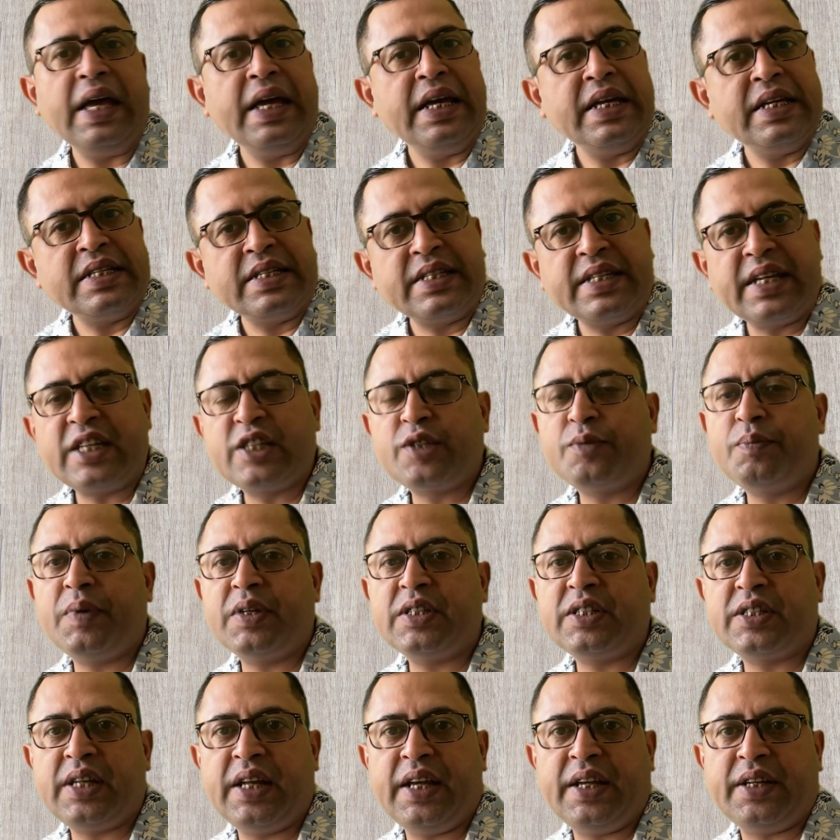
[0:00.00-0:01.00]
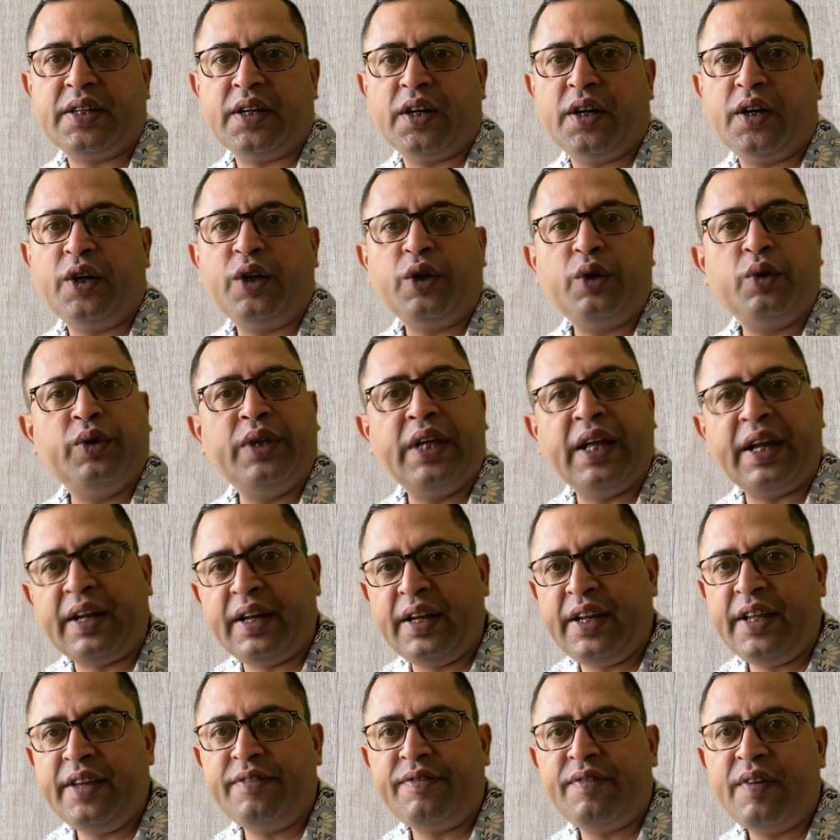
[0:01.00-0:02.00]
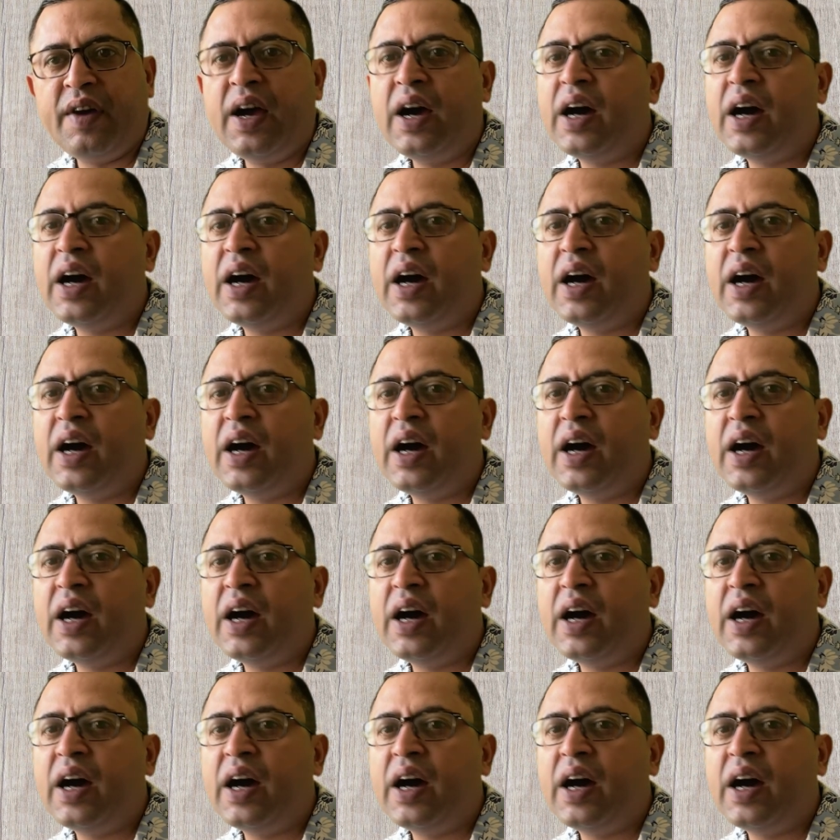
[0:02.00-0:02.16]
Six months later, to their relief,